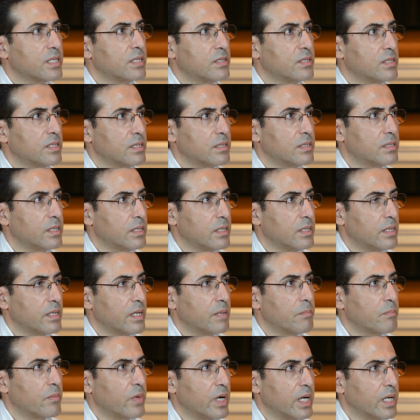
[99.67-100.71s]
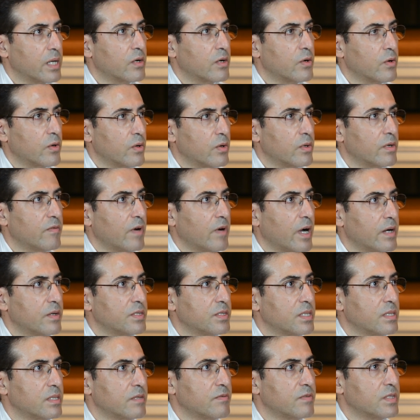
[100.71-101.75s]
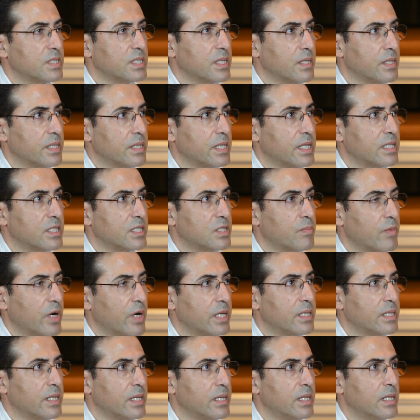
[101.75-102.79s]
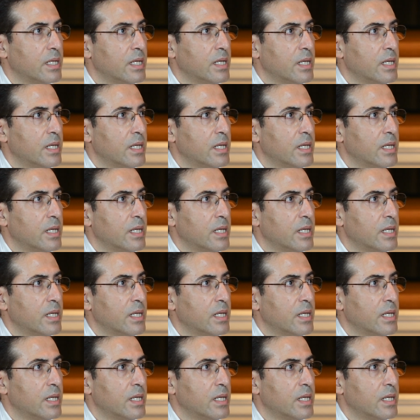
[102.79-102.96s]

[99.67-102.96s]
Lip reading: to bringing coronavirus in the facility and spreading it